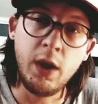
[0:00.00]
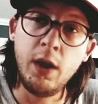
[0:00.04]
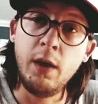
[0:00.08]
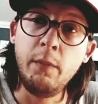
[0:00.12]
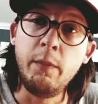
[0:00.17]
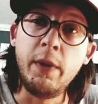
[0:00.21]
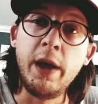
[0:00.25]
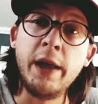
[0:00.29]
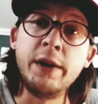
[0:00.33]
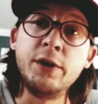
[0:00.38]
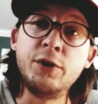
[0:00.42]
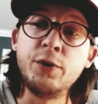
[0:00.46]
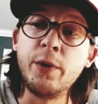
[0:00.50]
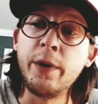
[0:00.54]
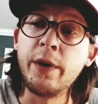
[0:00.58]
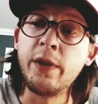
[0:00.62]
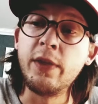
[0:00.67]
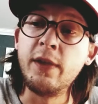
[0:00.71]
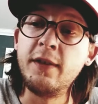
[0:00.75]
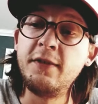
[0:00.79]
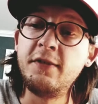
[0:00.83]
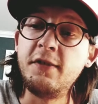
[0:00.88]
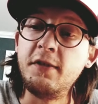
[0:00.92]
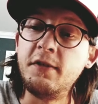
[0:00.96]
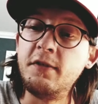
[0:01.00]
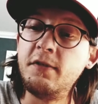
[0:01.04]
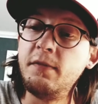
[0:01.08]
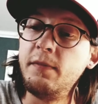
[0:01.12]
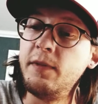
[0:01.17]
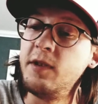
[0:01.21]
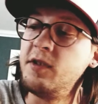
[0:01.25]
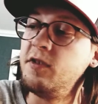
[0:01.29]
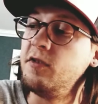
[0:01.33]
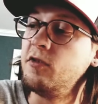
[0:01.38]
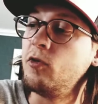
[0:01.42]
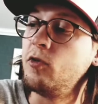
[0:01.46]
Man, Jordan, this
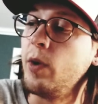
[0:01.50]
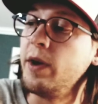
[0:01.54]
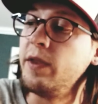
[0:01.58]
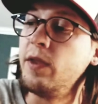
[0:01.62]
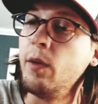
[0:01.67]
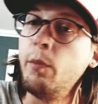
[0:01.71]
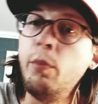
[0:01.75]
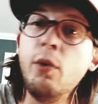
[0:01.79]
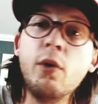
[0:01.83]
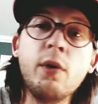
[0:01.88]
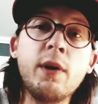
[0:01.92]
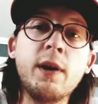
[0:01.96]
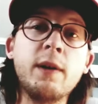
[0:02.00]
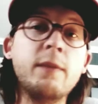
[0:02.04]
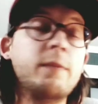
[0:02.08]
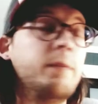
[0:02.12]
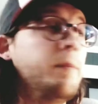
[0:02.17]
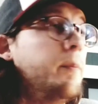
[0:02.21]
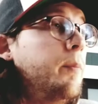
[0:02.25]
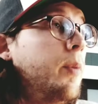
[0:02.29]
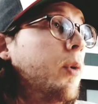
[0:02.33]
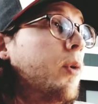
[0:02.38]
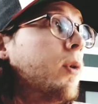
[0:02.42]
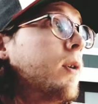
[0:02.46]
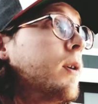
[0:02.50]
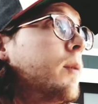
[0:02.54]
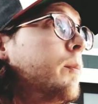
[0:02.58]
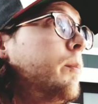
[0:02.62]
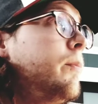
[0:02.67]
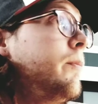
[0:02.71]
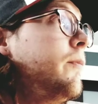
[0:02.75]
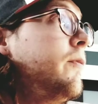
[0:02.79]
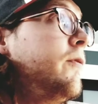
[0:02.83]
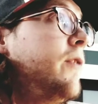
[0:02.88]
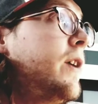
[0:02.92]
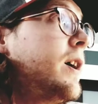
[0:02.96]
is quite the boring
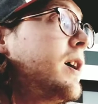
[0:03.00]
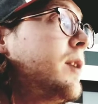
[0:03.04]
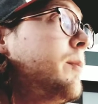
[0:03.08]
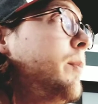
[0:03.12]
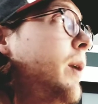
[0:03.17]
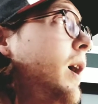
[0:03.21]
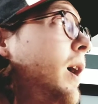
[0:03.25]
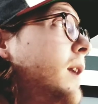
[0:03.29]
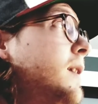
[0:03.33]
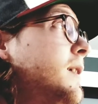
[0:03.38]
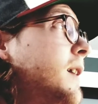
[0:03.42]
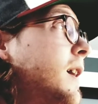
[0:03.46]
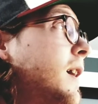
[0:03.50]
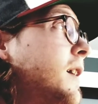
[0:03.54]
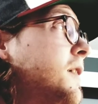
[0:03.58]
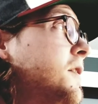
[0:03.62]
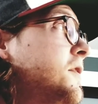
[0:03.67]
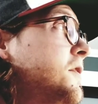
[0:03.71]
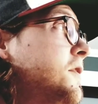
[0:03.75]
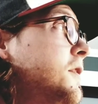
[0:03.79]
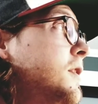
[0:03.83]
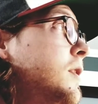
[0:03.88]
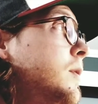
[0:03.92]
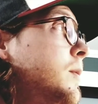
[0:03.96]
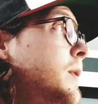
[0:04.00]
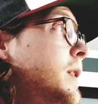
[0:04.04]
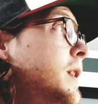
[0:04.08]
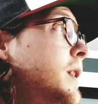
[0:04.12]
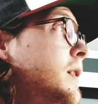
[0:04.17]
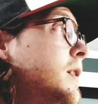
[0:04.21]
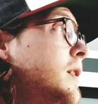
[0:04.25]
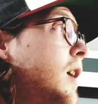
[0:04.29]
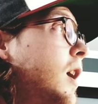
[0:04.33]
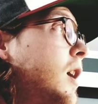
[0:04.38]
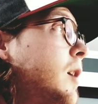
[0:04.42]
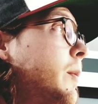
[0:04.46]
fucking podcast. We
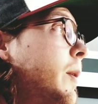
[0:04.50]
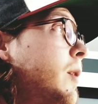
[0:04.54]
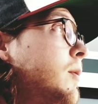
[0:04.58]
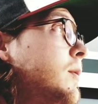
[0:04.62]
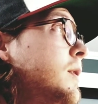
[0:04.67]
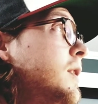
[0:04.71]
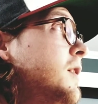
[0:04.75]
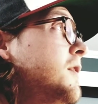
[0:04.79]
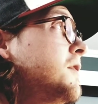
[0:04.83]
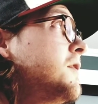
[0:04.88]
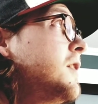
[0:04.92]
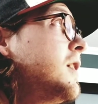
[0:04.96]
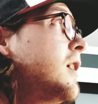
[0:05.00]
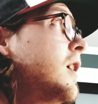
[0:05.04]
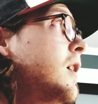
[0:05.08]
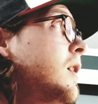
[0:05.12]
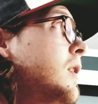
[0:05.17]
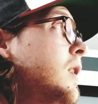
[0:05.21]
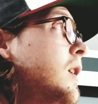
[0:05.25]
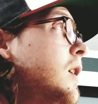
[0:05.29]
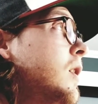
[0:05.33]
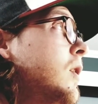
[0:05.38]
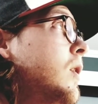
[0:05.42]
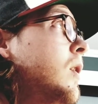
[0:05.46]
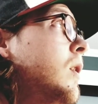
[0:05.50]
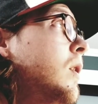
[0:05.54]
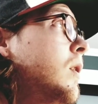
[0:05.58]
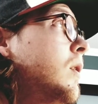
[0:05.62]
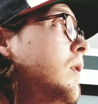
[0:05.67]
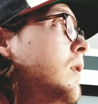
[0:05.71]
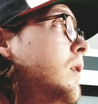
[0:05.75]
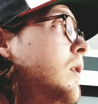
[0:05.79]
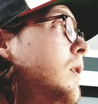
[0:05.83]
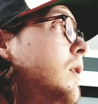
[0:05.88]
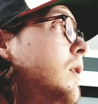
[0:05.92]
didn't talk about real estate hardly at all.